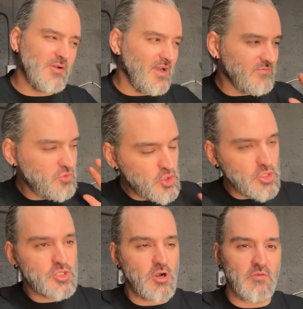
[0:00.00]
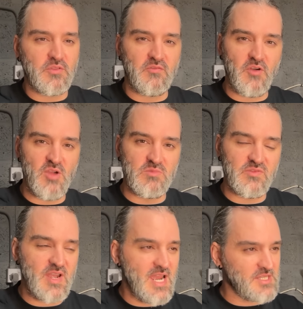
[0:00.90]
I've just got off the phone
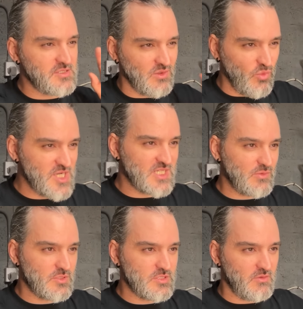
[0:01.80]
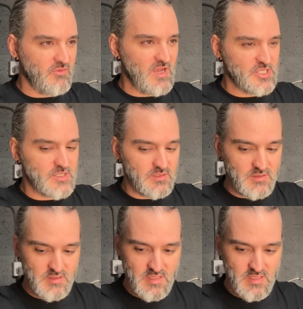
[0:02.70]
with Ayrton. I wish that would stop flashing.